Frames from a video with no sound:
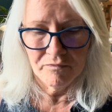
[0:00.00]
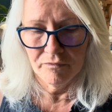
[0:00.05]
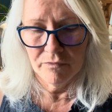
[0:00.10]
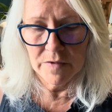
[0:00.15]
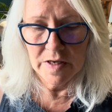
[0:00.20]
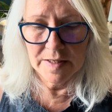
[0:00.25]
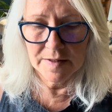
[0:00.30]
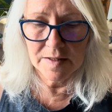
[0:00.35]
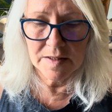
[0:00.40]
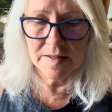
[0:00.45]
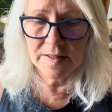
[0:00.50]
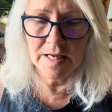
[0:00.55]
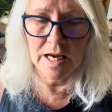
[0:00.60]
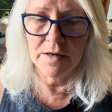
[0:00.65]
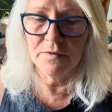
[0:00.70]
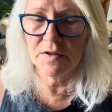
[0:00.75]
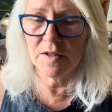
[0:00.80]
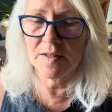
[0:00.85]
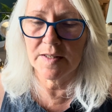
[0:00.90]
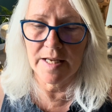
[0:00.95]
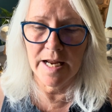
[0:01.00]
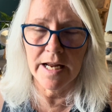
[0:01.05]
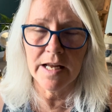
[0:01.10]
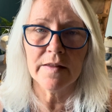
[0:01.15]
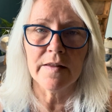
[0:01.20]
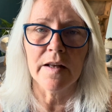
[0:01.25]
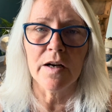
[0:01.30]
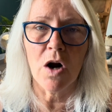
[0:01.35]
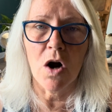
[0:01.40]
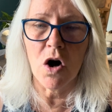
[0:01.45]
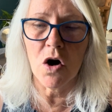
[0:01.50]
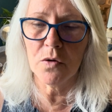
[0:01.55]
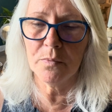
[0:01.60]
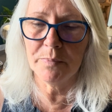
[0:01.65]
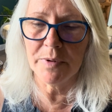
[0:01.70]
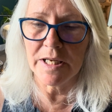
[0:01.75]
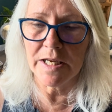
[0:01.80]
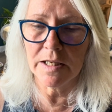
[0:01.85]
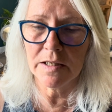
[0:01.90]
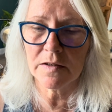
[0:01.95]
is it safe to say that all
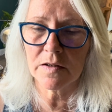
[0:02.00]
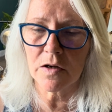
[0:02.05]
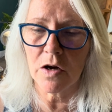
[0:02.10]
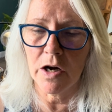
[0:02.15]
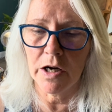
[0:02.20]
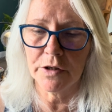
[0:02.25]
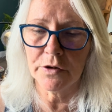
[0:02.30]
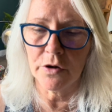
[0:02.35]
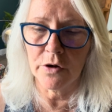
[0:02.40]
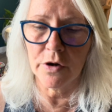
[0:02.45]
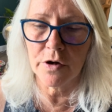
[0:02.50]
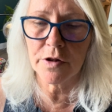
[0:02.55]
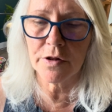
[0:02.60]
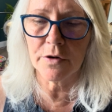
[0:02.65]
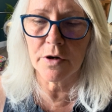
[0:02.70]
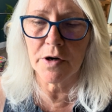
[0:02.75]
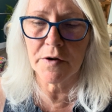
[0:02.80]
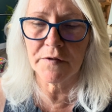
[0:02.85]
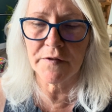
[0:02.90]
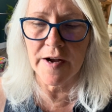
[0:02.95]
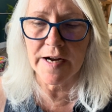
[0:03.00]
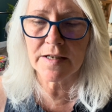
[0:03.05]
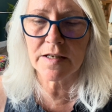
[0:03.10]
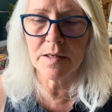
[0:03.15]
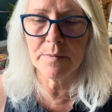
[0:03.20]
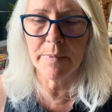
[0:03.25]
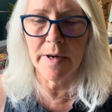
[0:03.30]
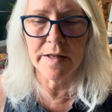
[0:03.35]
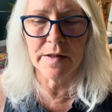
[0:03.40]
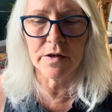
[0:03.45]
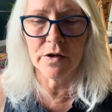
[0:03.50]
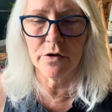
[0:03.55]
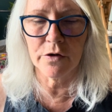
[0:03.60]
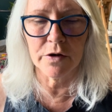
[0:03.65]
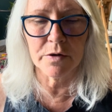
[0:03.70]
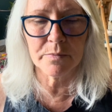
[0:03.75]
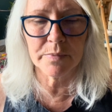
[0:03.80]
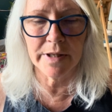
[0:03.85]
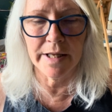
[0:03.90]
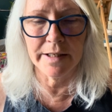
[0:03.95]
beings on Earth are affected by the
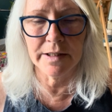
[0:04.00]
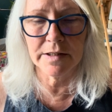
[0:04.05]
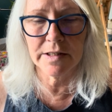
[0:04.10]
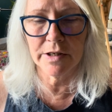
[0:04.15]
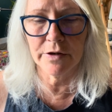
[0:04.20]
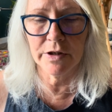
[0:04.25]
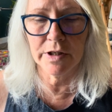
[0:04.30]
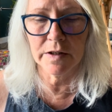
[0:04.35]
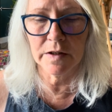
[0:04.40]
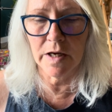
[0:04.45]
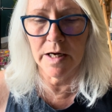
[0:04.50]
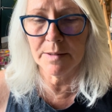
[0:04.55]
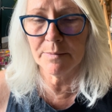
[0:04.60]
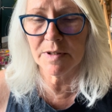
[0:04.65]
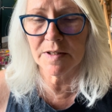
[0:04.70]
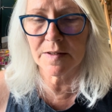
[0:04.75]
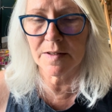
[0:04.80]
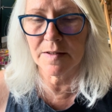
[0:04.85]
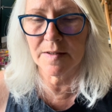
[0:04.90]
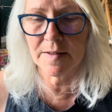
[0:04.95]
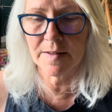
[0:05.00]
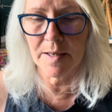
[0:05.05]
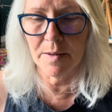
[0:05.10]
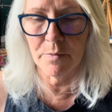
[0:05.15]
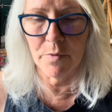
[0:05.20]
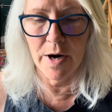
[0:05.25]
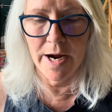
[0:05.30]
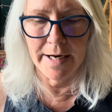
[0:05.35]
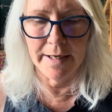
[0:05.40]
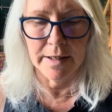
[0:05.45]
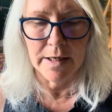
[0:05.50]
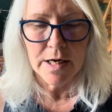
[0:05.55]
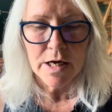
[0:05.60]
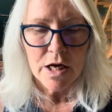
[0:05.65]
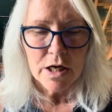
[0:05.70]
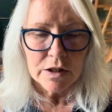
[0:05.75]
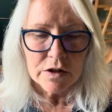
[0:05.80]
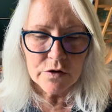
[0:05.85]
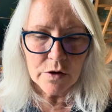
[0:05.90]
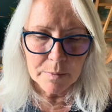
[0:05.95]
current planetary alignments in some way?
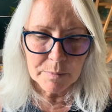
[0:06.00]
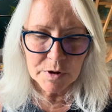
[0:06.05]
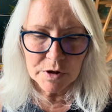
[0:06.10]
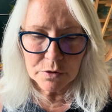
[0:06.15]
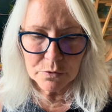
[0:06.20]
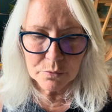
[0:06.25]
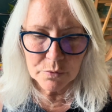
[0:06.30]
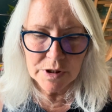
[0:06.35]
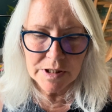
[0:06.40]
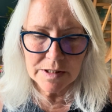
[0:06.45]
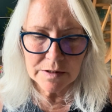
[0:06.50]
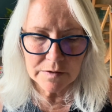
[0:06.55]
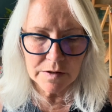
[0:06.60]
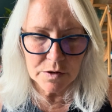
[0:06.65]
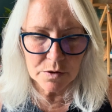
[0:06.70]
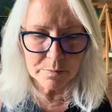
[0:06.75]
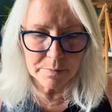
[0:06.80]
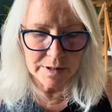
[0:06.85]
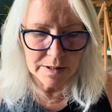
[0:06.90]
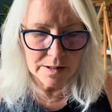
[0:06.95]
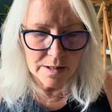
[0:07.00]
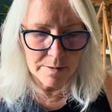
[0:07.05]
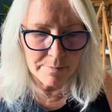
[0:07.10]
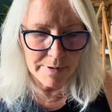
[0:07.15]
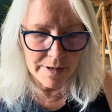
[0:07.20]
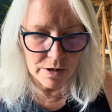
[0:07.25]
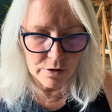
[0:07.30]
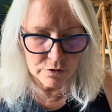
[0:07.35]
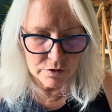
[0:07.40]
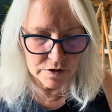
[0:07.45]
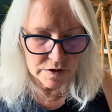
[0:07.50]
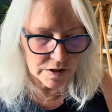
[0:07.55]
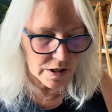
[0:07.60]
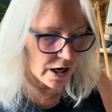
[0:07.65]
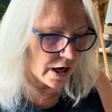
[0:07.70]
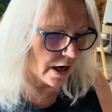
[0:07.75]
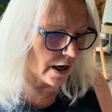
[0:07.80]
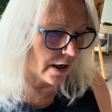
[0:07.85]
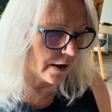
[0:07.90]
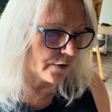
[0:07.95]
So I'm going to read a little bit about
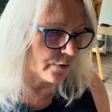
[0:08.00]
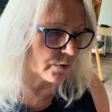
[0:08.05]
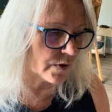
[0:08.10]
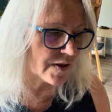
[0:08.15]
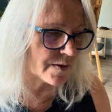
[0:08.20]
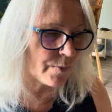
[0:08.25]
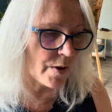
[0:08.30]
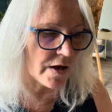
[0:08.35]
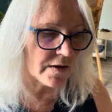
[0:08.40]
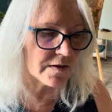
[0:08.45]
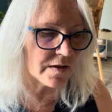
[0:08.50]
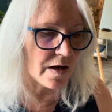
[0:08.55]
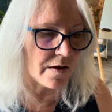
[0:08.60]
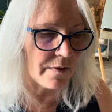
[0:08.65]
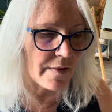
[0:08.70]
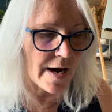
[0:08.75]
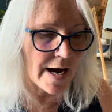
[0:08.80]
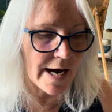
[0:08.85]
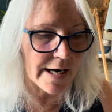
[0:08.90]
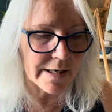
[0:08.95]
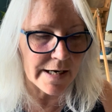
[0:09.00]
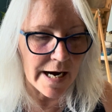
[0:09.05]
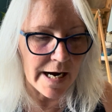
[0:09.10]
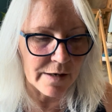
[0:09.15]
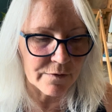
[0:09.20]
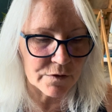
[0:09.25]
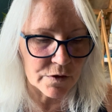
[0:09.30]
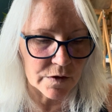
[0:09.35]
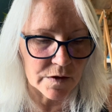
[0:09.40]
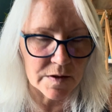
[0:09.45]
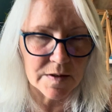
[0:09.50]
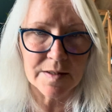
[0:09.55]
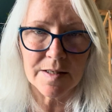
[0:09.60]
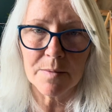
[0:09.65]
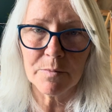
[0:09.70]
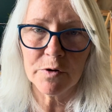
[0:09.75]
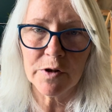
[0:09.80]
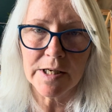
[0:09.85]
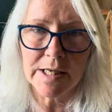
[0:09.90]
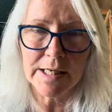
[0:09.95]
the response on that after the
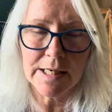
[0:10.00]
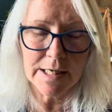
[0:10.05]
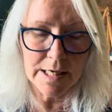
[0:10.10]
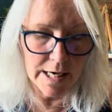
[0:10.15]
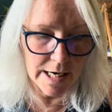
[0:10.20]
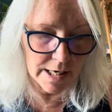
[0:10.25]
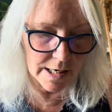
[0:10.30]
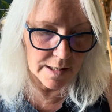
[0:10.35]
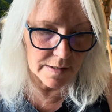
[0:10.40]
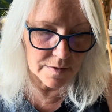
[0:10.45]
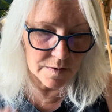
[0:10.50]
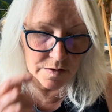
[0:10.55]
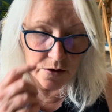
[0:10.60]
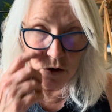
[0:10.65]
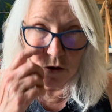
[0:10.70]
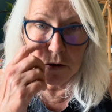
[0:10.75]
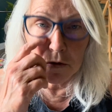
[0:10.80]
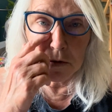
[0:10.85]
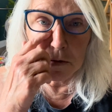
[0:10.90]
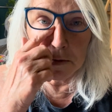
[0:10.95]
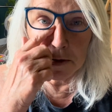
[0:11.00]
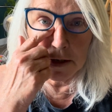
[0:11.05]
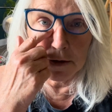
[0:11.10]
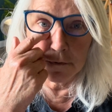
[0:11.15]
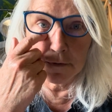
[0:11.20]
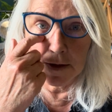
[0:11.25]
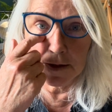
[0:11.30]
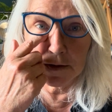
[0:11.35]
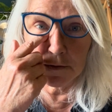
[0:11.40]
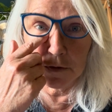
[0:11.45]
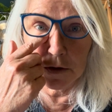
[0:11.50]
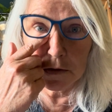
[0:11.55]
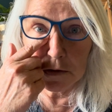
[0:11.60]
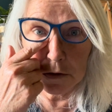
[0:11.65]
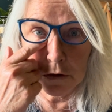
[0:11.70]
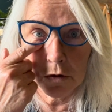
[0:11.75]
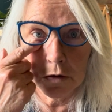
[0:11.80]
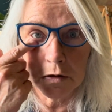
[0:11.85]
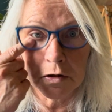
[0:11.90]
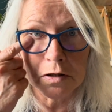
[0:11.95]
summary. So if this feels
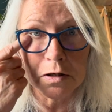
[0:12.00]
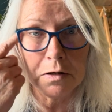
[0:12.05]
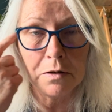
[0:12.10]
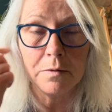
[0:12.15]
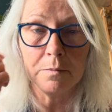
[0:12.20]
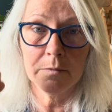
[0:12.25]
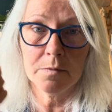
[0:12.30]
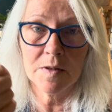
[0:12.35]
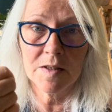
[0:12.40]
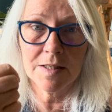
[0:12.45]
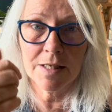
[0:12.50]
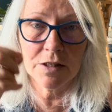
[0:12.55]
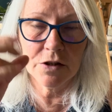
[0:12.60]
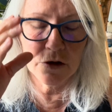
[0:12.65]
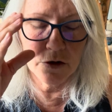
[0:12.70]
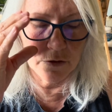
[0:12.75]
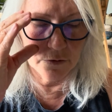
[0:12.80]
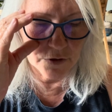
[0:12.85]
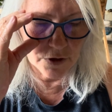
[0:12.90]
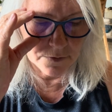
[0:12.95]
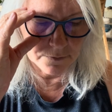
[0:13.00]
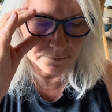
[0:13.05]
cool to you, stay tuned.